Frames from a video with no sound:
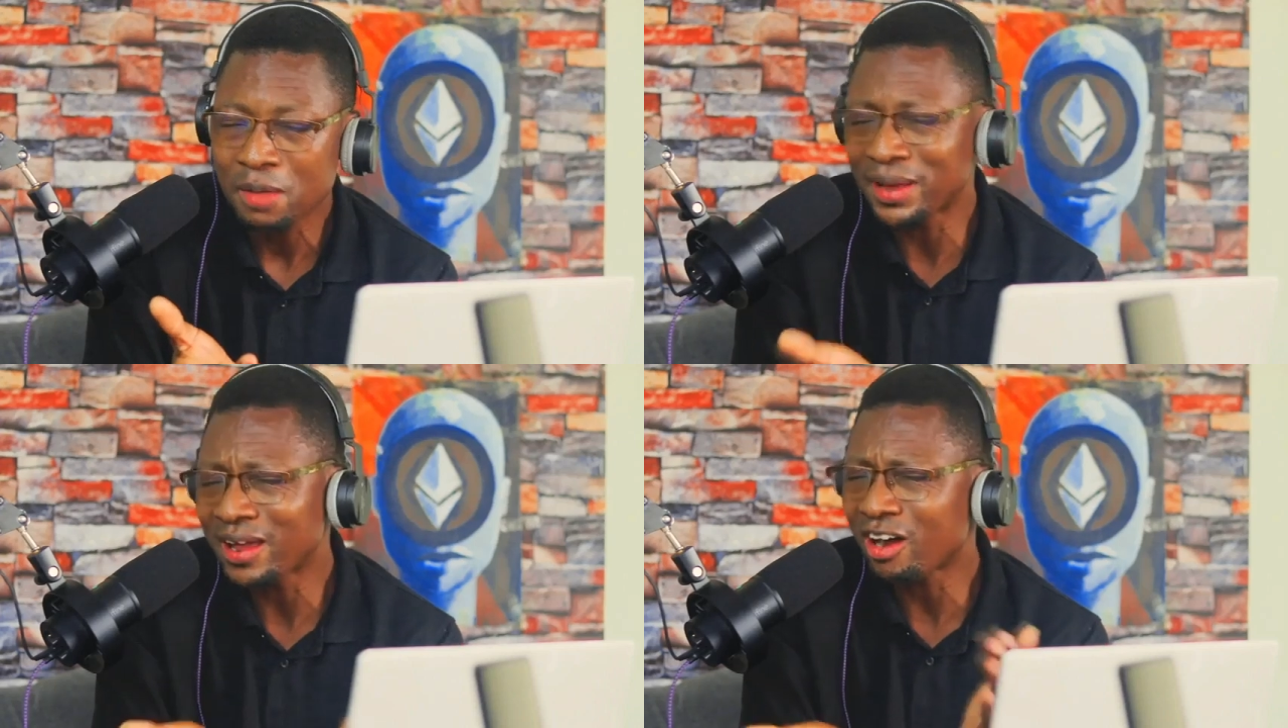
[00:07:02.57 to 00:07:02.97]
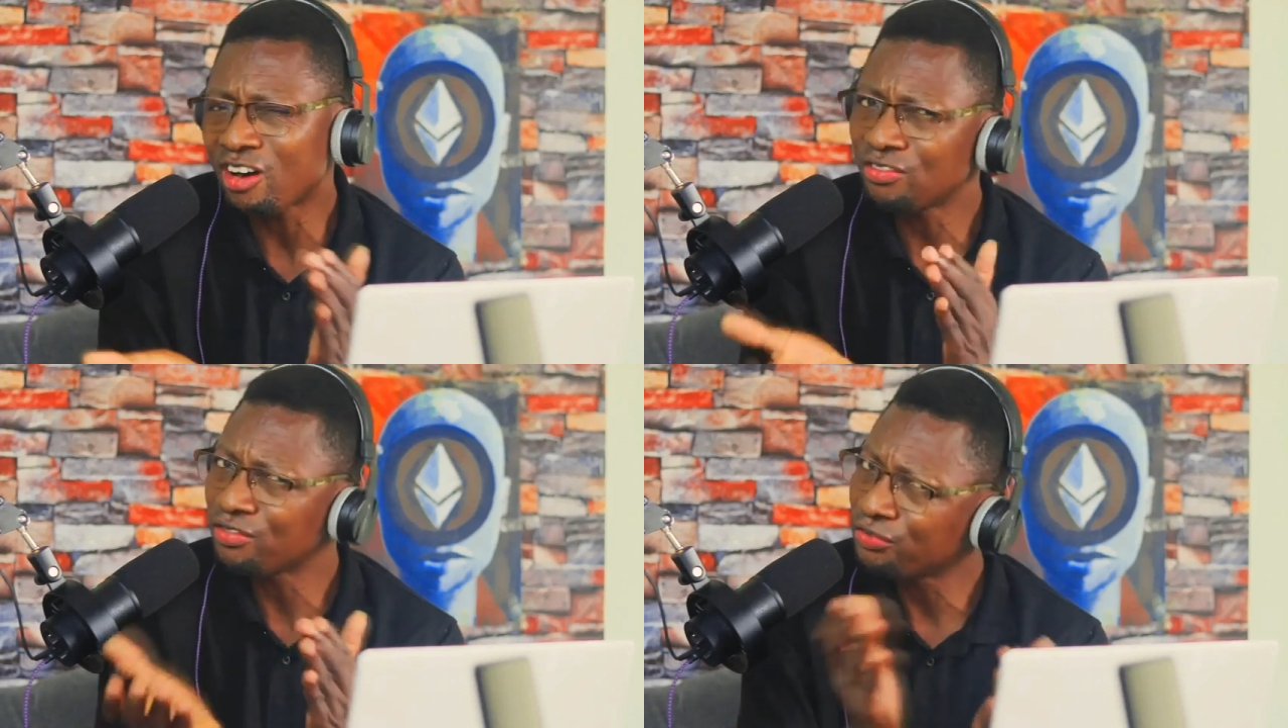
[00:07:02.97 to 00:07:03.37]
But then,
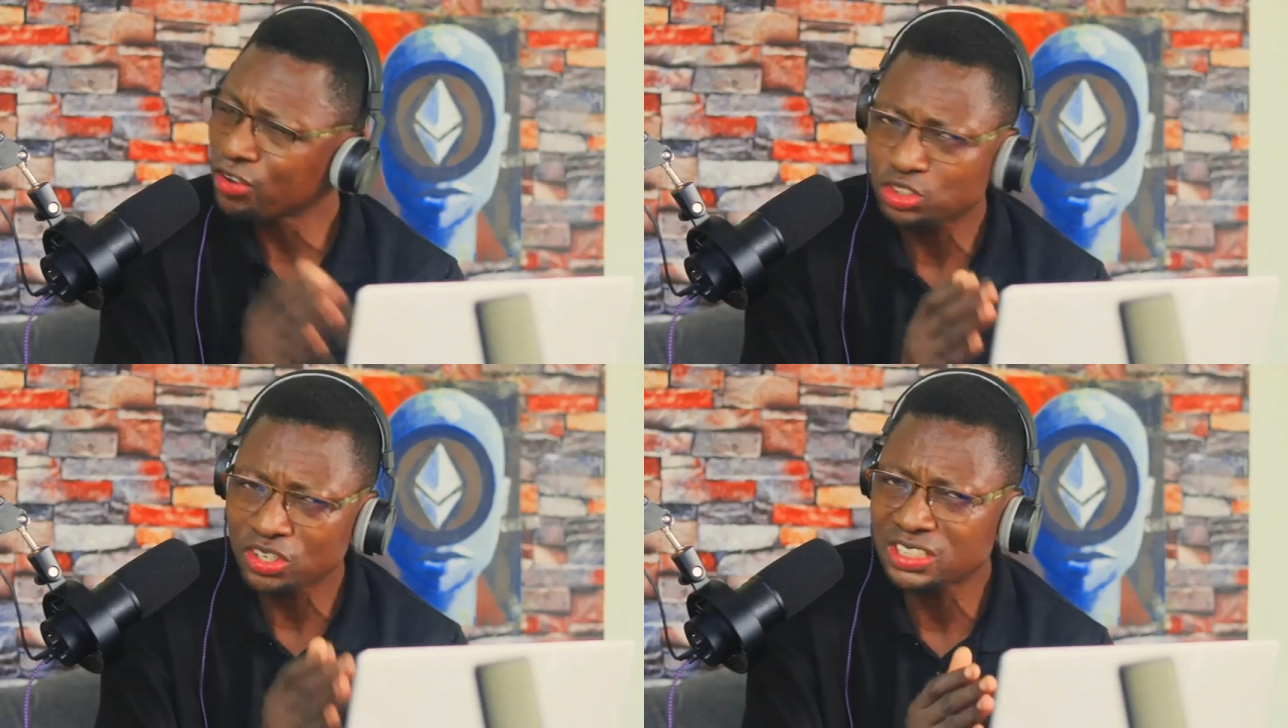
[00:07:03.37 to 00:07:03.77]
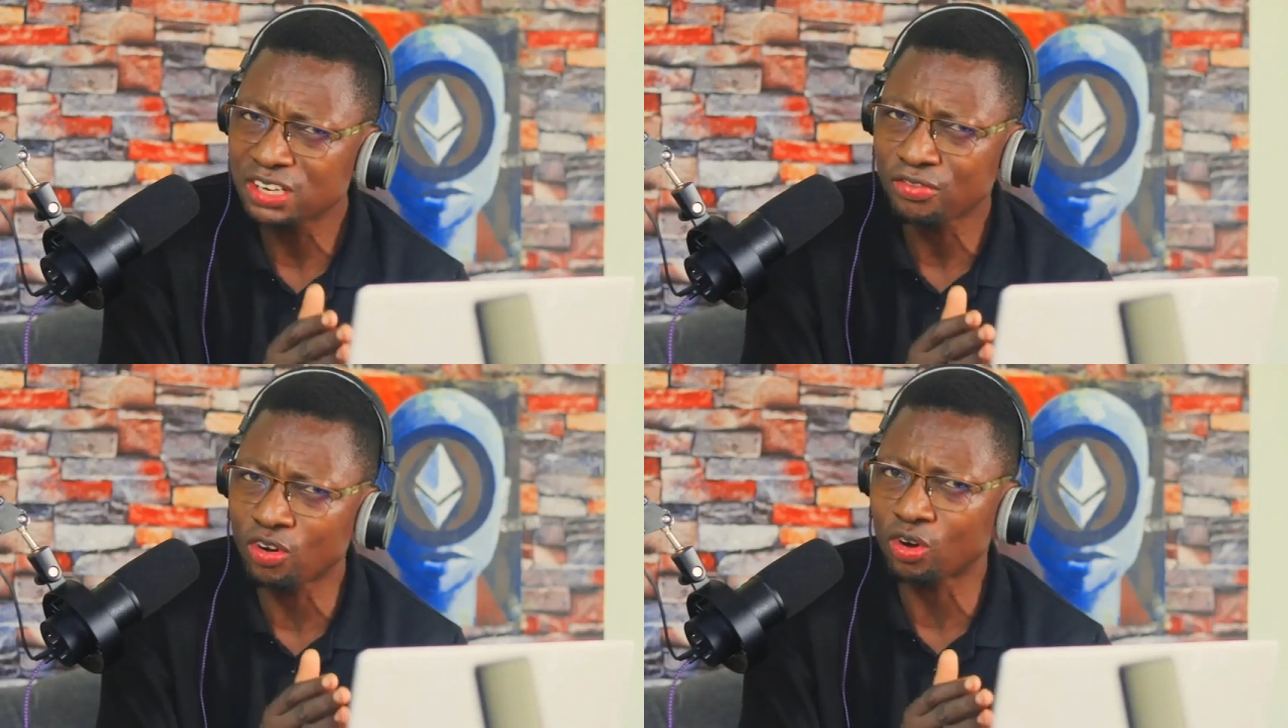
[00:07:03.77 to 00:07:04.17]

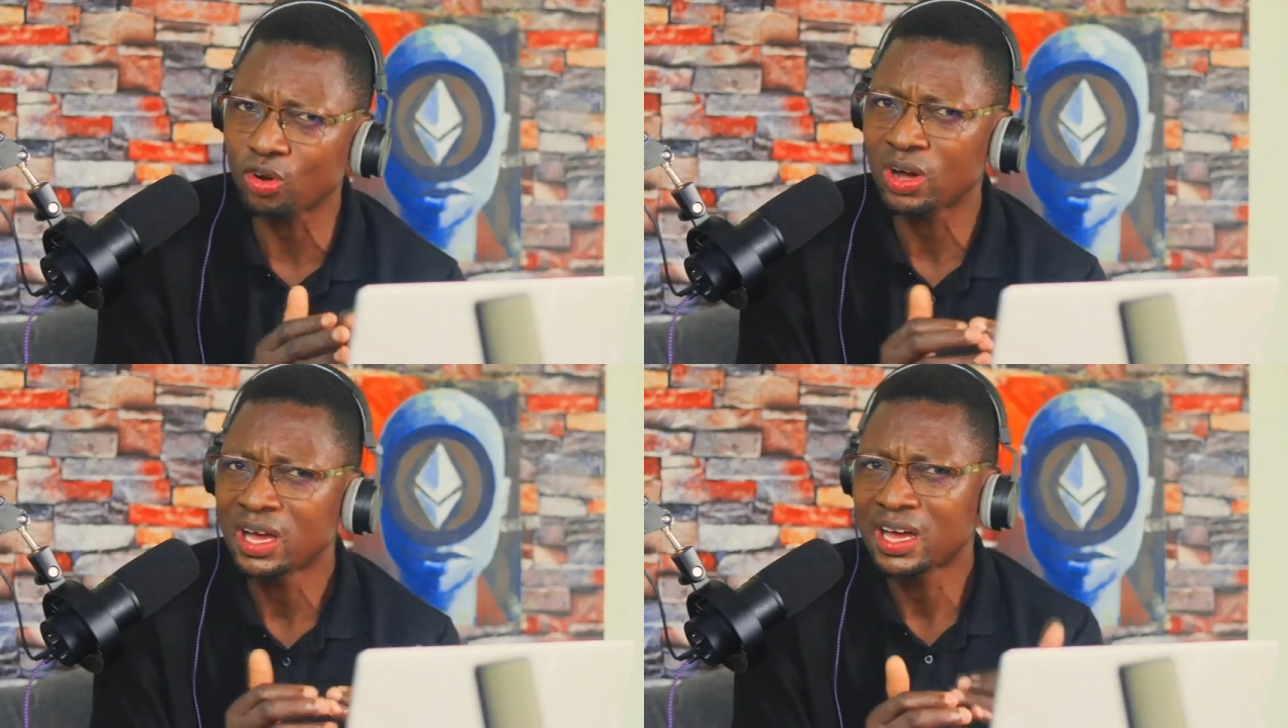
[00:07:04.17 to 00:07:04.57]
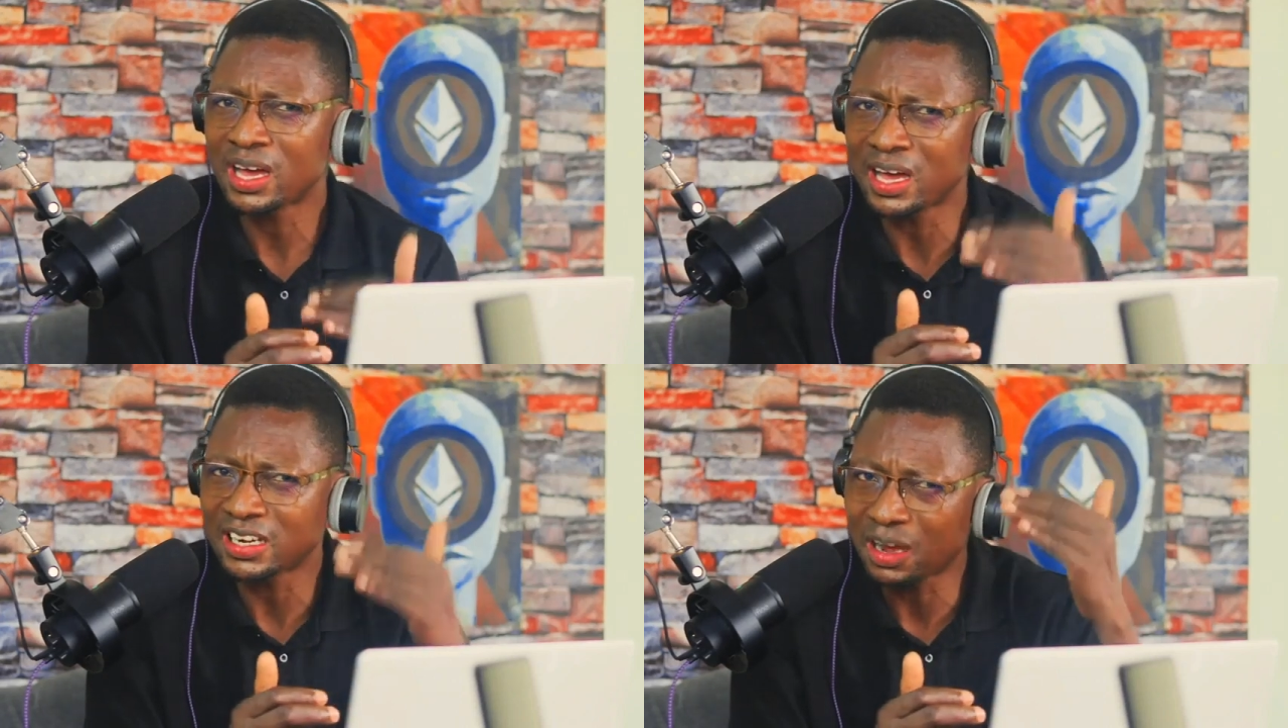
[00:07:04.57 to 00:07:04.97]
unfortunately for
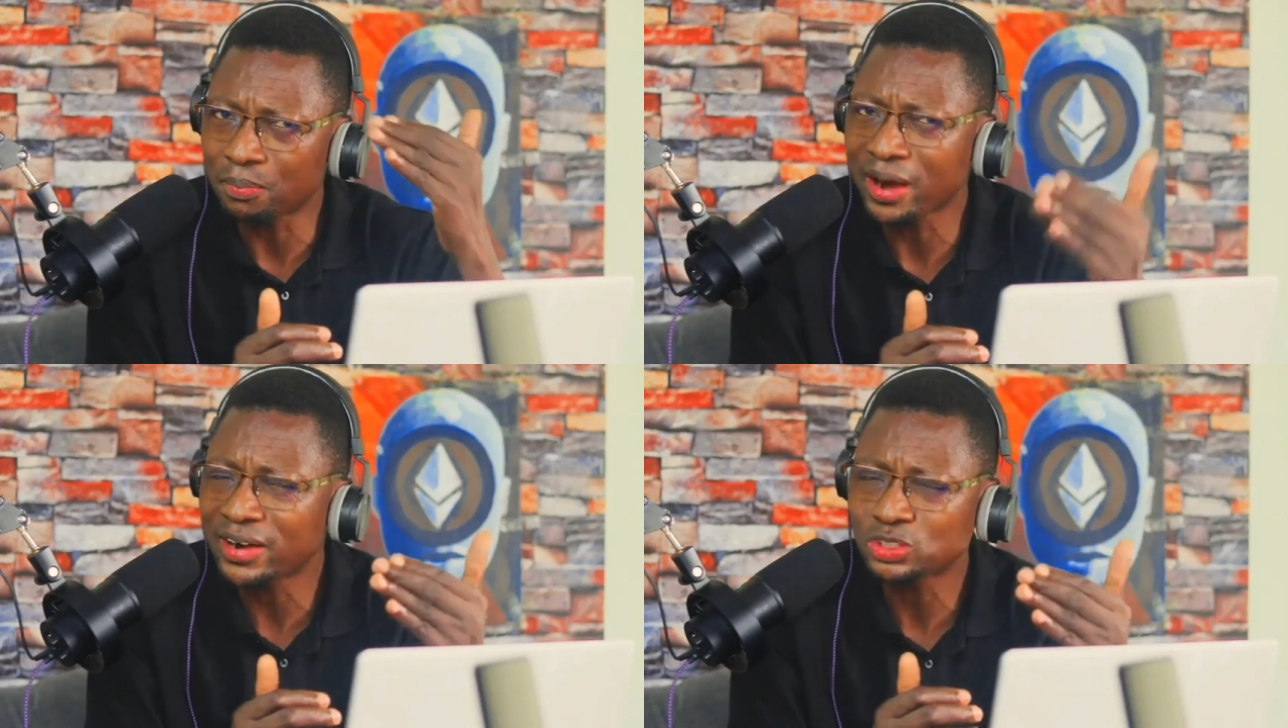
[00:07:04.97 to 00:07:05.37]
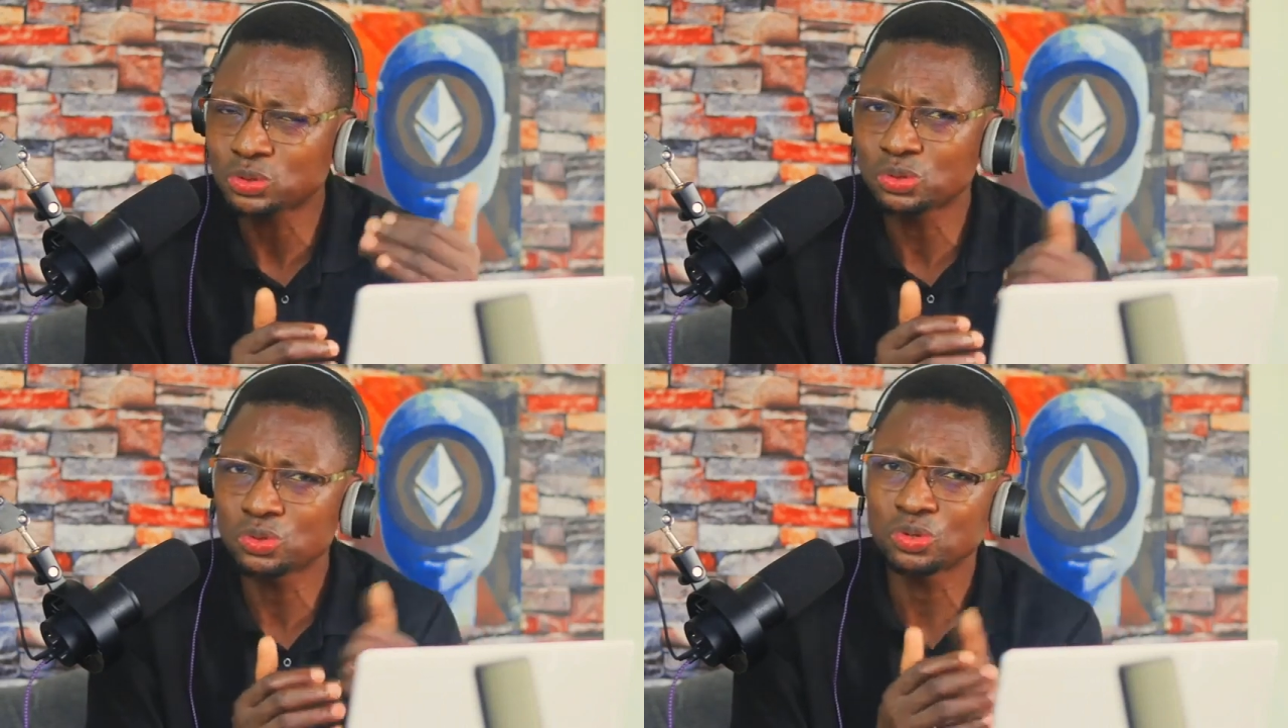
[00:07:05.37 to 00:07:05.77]
their brothers
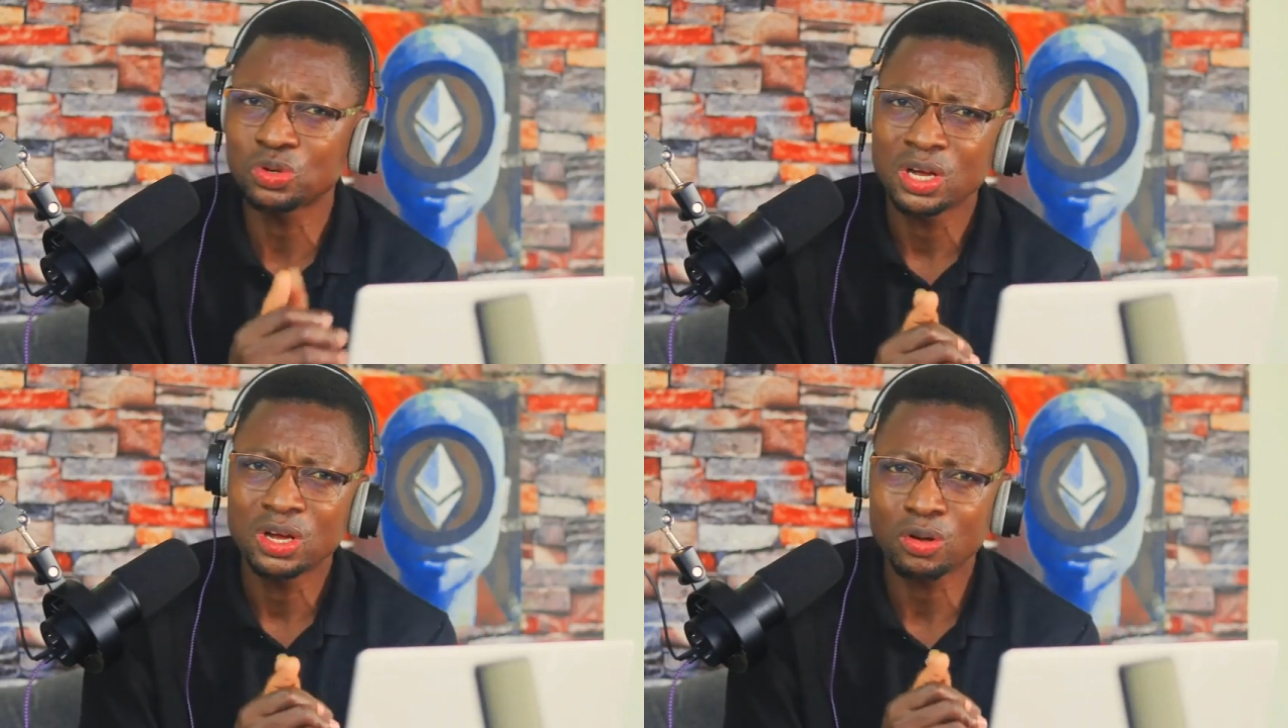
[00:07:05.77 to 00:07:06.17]
who